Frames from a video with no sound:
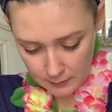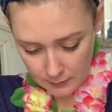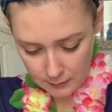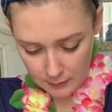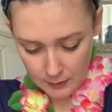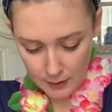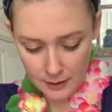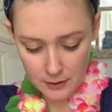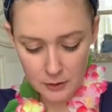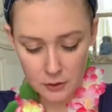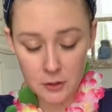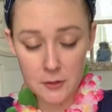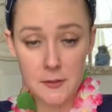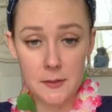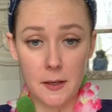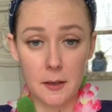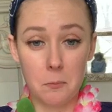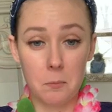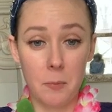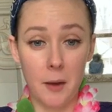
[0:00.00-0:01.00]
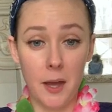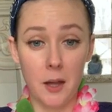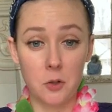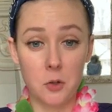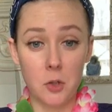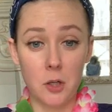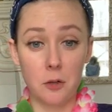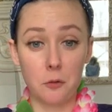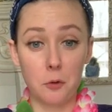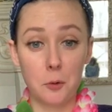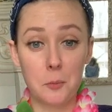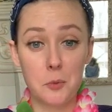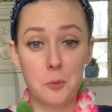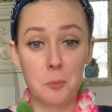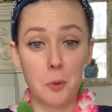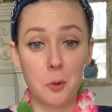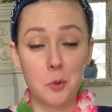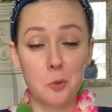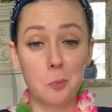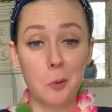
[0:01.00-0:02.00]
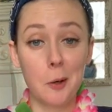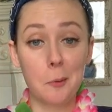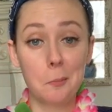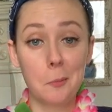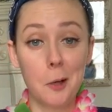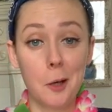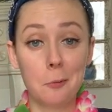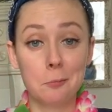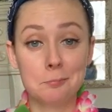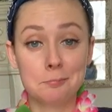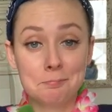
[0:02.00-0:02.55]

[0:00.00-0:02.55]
Kind of looks like Patrick from SpongeBob now.